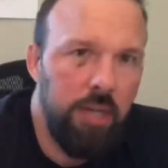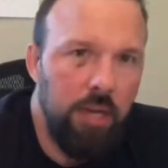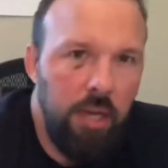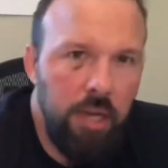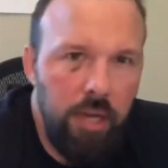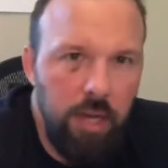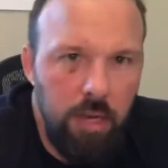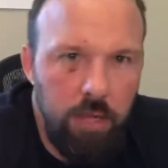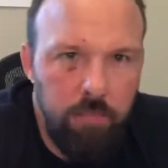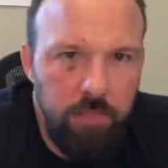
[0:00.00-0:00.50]

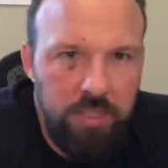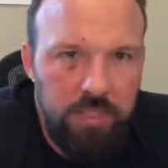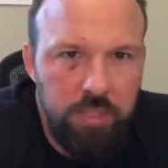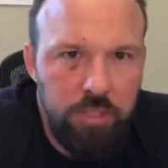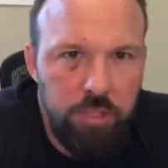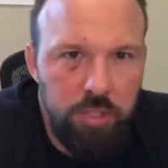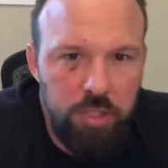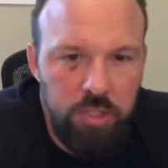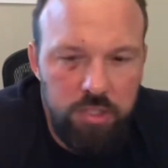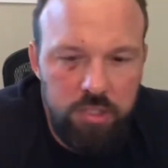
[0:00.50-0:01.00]
Um,
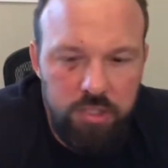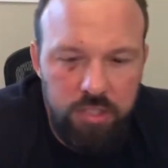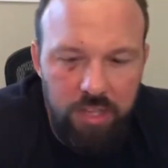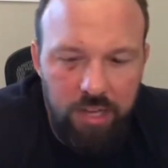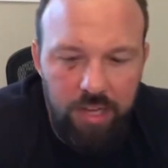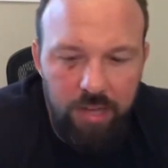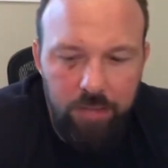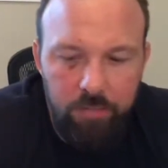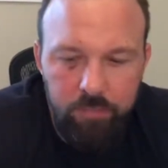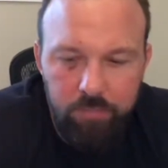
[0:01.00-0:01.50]
it's just
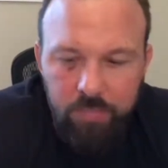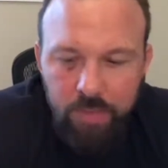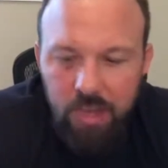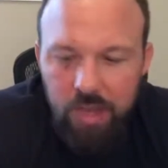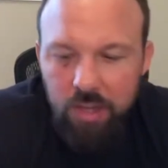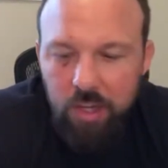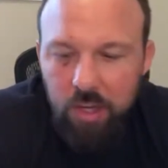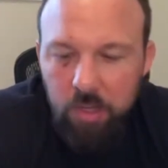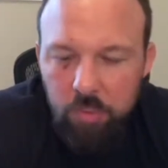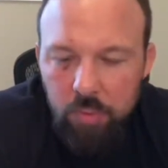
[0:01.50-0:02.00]
I'm
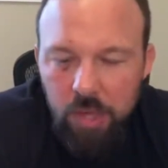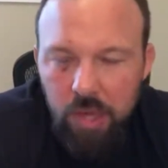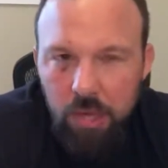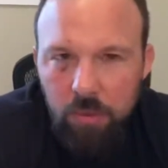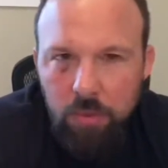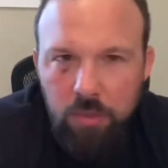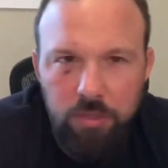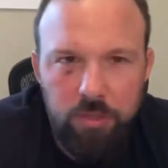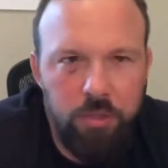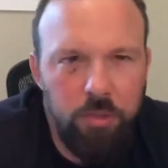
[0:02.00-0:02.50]
not going to be
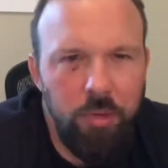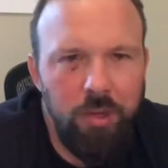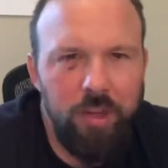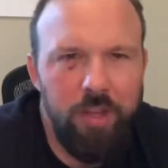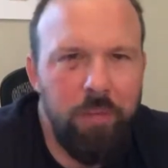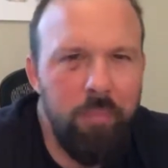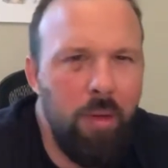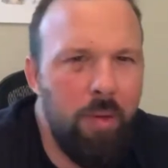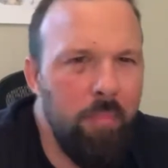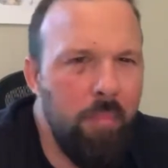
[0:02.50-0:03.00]
able to do any
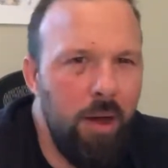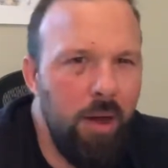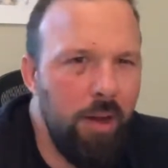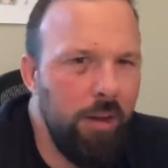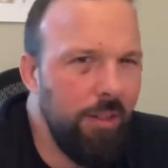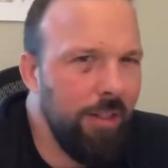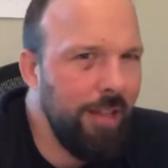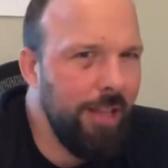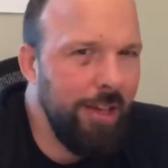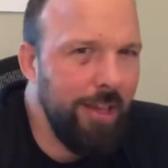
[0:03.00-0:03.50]
of my
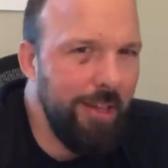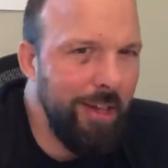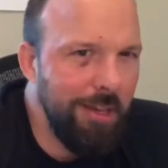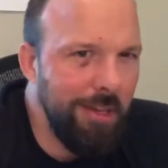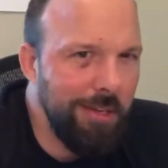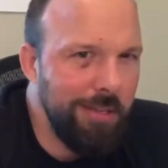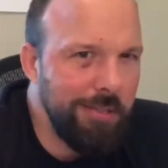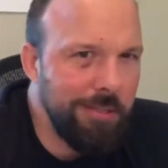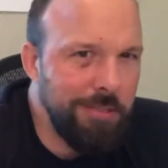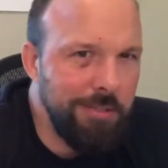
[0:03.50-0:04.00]
modeling
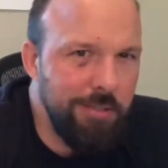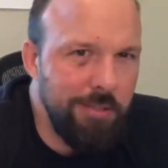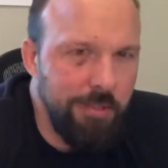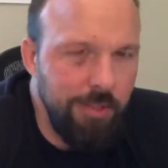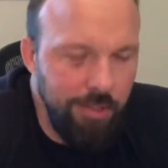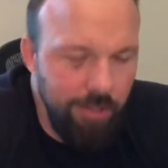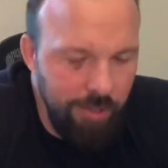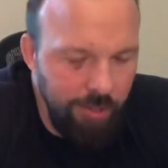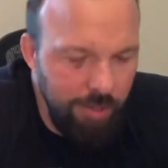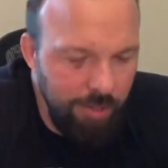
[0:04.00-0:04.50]
gigs
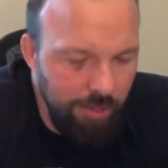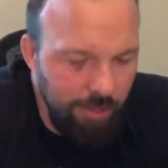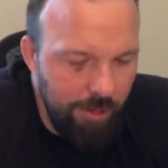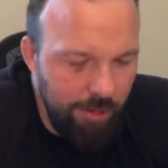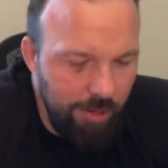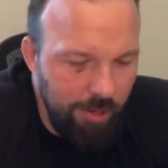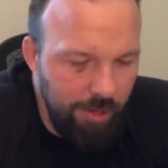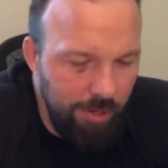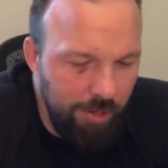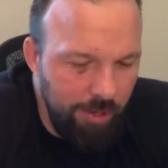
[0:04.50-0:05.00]

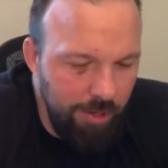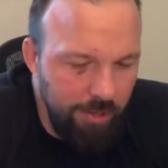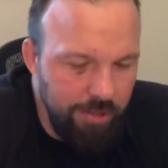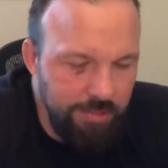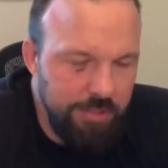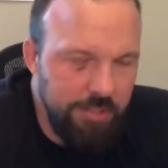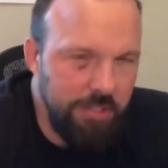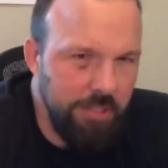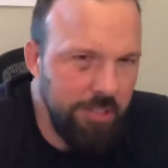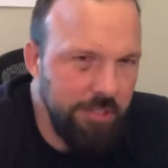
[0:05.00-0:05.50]
uh,
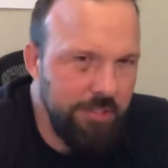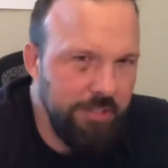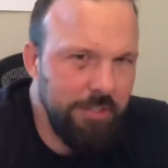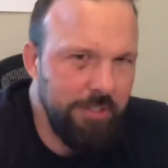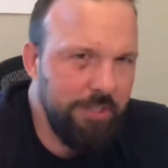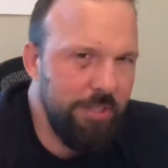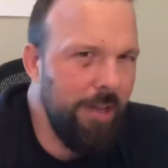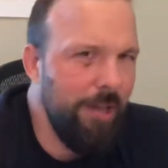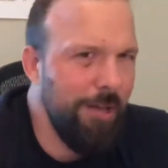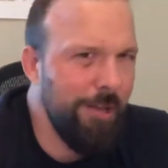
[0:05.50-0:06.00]
until this
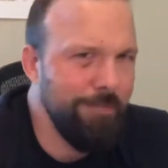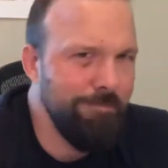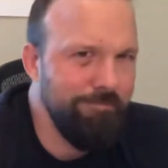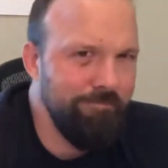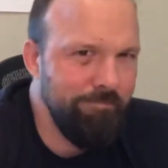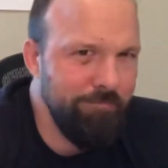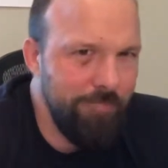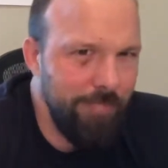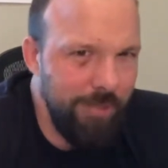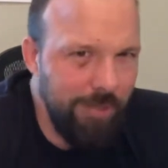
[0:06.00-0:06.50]
is gone.
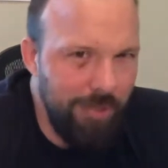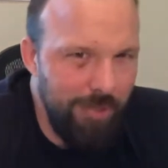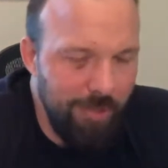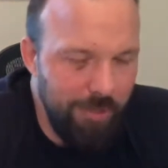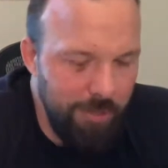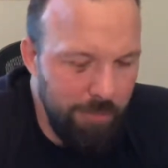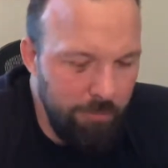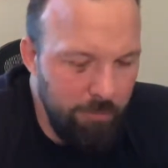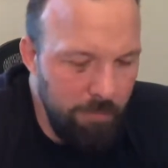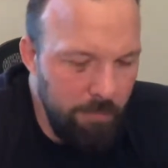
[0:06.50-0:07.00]

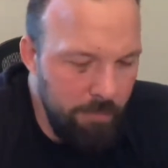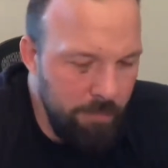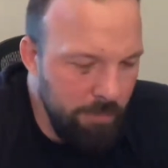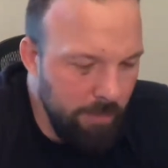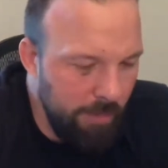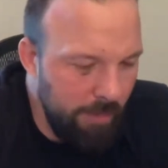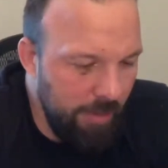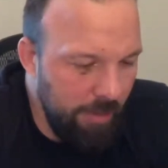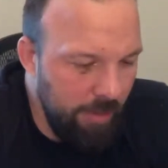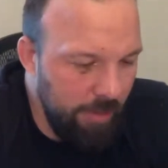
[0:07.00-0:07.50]
Um,
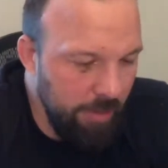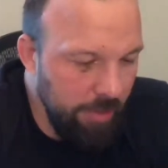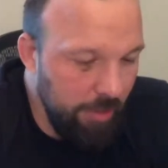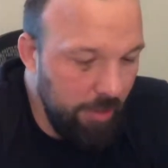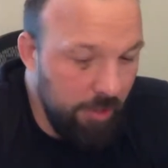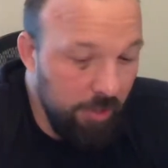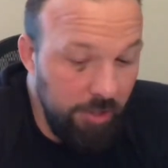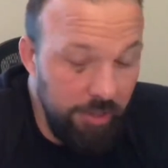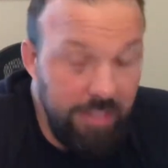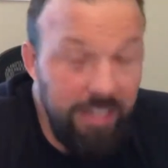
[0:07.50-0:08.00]

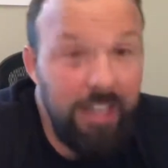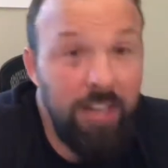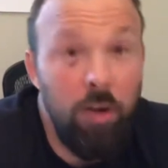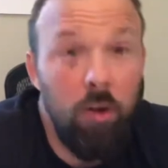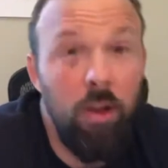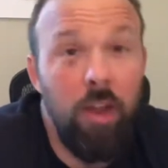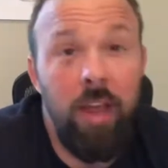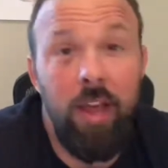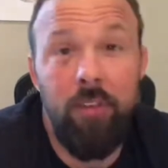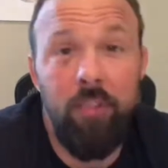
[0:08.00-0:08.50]
luckily, I
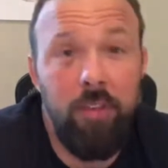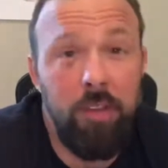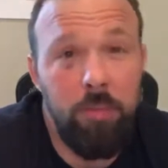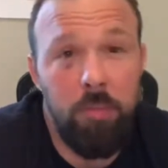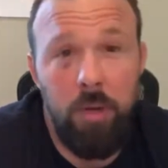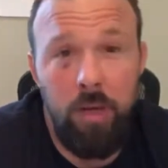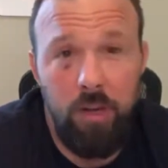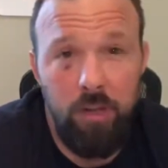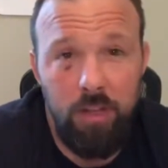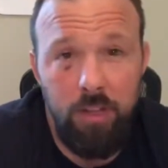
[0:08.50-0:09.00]
don't have any
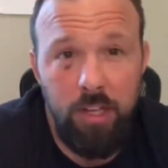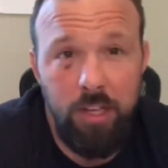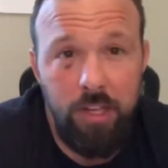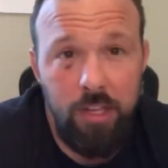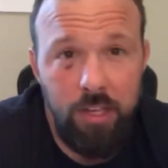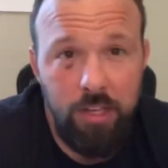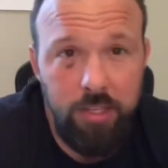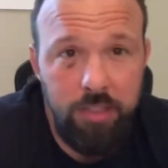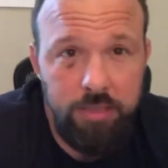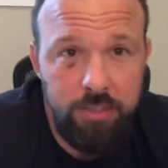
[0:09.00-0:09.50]
modeling
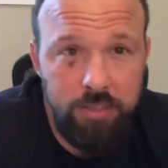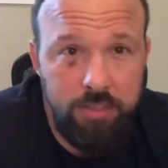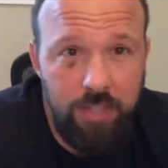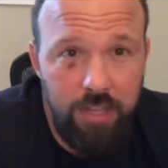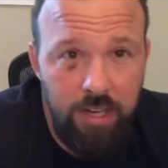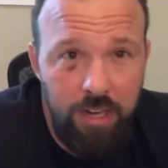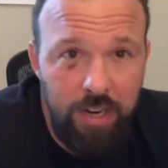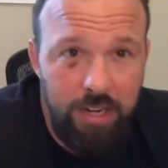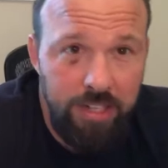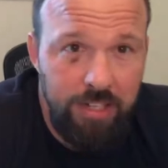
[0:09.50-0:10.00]
gigs
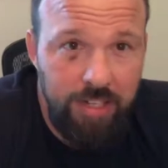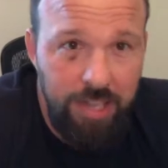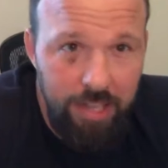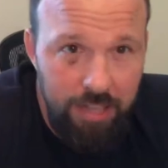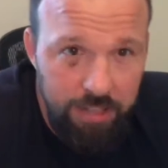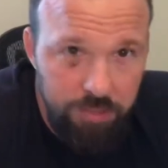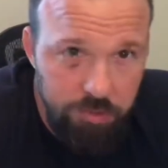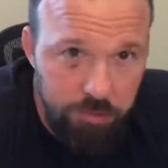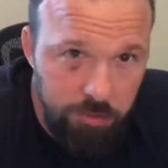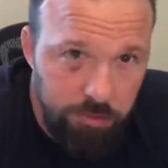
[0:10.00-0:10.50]
that I had to
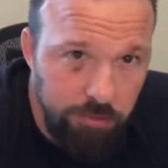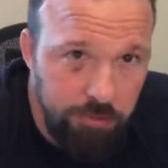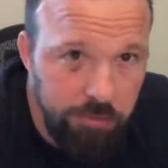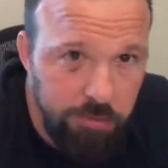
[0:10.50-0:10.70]
cancel.